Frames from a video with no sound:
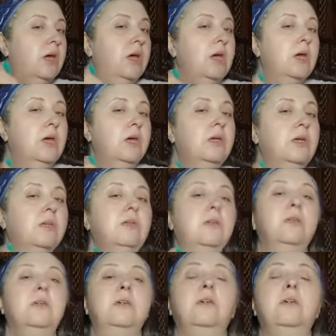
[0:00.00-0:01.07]

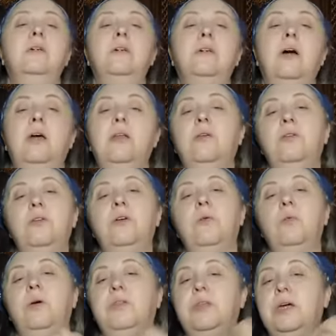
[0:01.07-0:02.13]
And I don't know
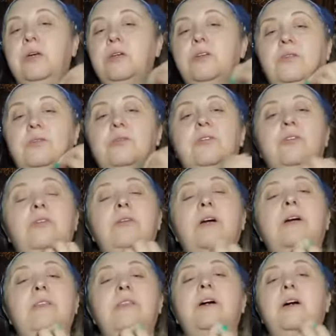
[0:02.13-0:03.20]
what they could do to
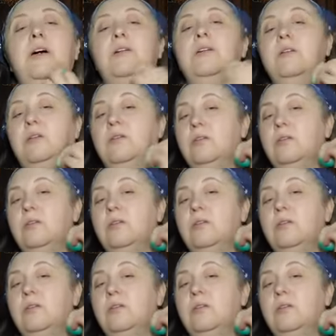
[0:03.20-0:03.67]
correct that.